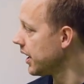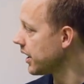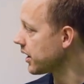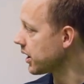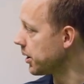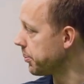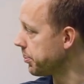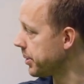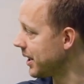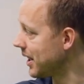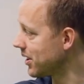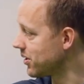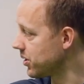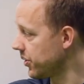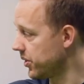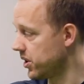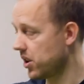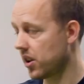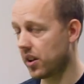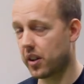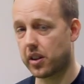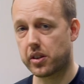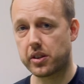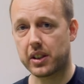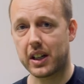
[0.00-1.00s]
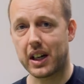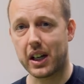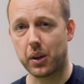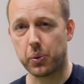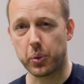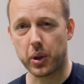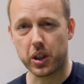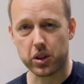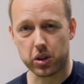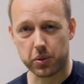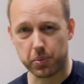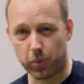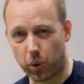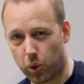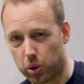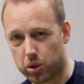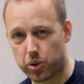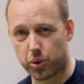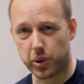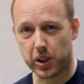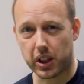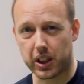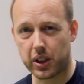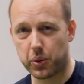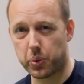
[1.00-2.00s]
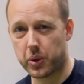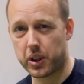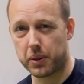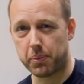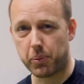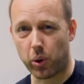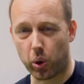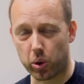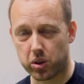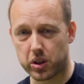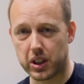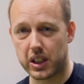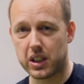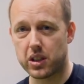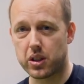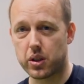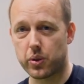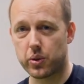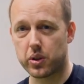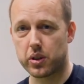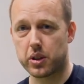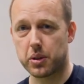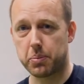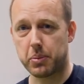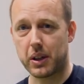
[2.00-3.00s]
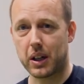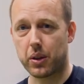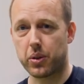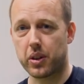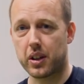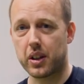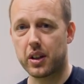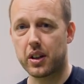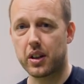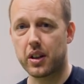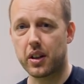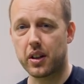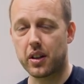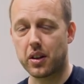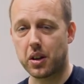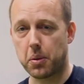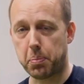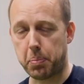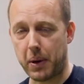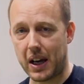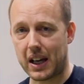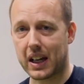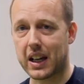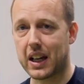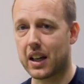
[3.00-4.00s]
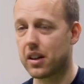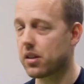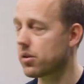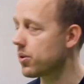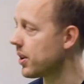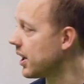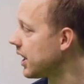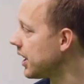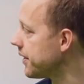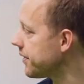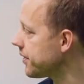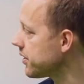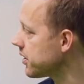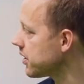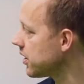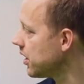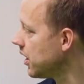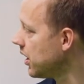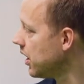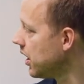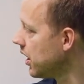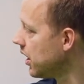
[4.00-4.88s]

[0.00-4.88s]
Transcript: compared to the other side where it's more tricky, where more dangerous about the the backhand drives.